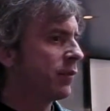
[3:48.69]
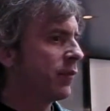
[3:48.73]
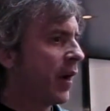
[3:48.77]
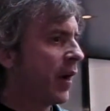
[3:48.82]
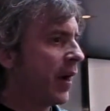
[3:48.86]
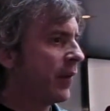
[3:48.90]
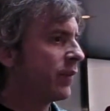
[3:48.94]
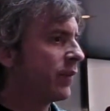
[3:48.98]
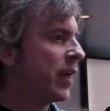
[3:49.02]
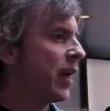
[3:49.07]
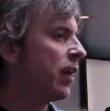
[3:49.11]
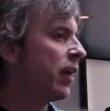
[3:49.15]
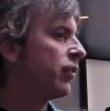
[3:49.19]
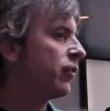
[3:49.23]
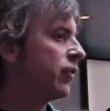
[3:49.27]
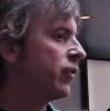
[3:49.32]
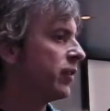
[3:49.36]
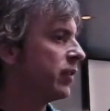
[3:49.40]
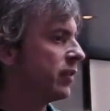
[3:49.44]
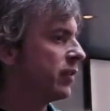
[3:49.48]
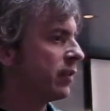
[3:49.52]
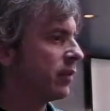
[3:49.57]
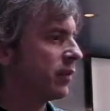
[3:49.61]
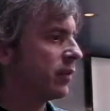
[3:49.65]

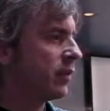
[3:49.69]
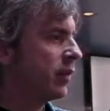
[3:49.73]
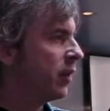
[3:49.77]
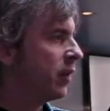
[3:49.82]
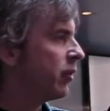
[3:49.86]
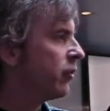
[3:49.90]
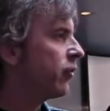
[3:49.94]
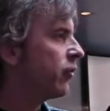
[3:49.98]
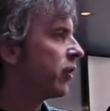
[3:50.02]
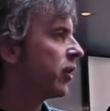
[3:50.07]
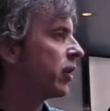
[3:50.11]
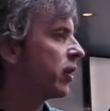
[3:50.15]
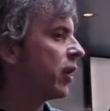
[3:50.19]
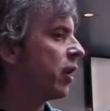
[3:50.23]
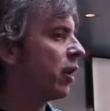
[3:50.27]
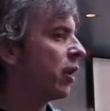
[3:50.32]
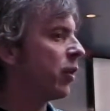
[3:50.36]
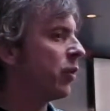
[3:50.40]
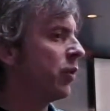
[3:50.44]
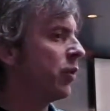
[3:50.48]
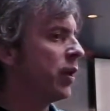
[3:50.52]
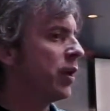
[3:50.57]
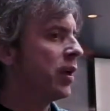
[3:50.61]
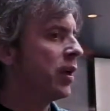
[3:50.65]
5,000 years
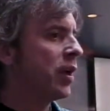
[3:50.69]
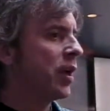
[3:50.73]
ago,